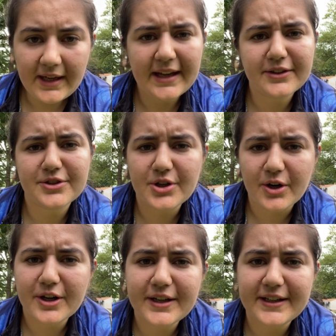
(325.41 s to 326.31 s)
And there's
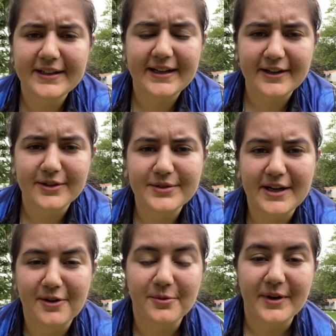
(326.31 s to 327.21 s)
already an arrow
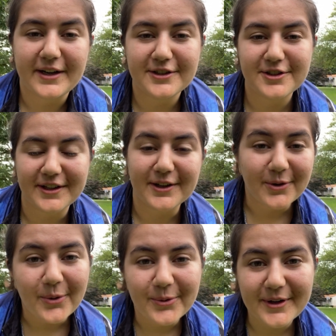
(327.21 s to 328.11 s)
downrange, like an
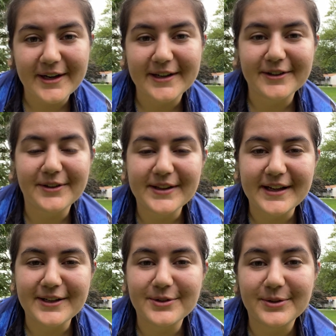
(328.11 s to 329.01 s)
old arrow
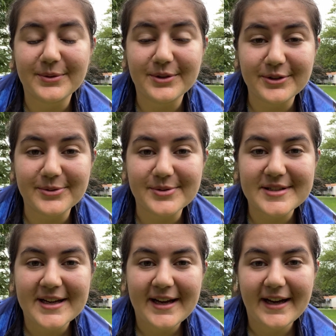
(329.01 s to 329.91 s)
that you don't use,